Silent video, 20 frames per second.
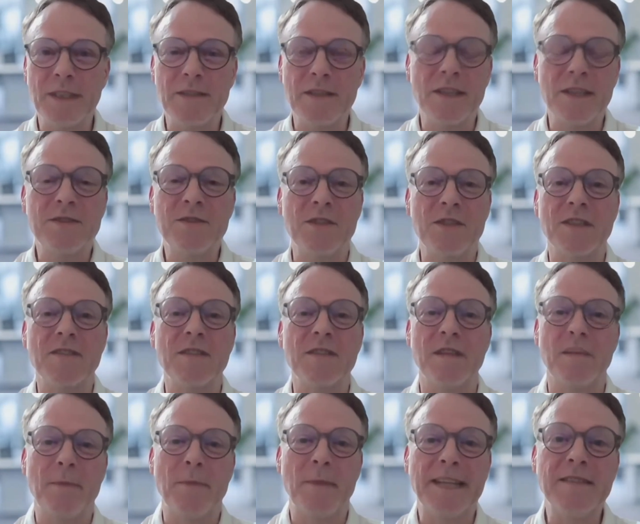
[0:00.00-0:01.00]
It's just
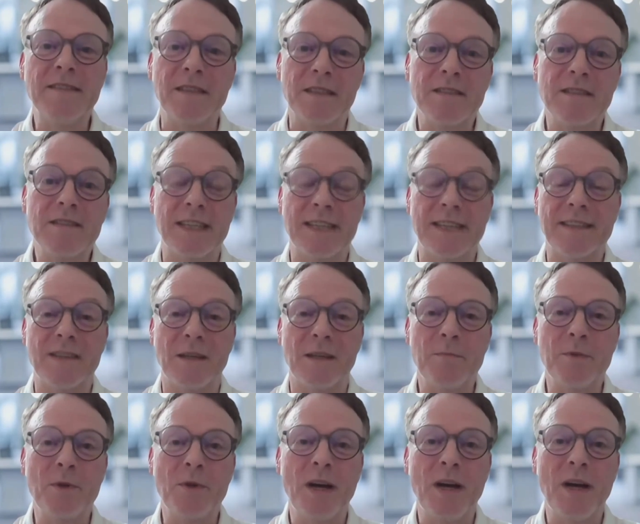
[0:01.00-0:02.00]
an amazing
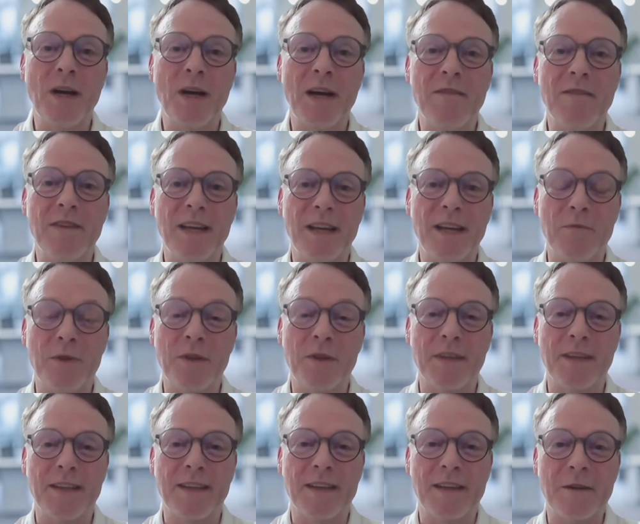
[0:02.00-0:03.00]
setup. You have
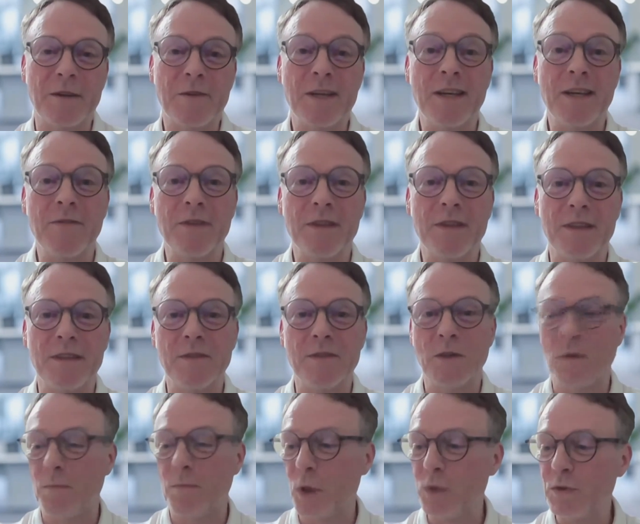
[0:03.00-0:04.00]
everything there, everything, you
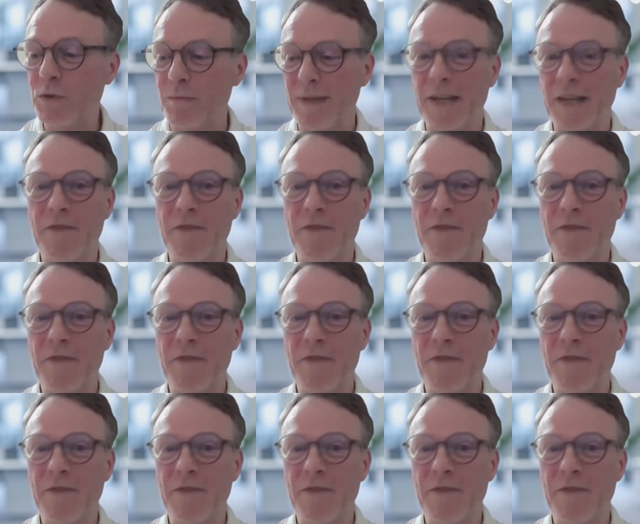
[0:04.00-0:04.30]
know, motor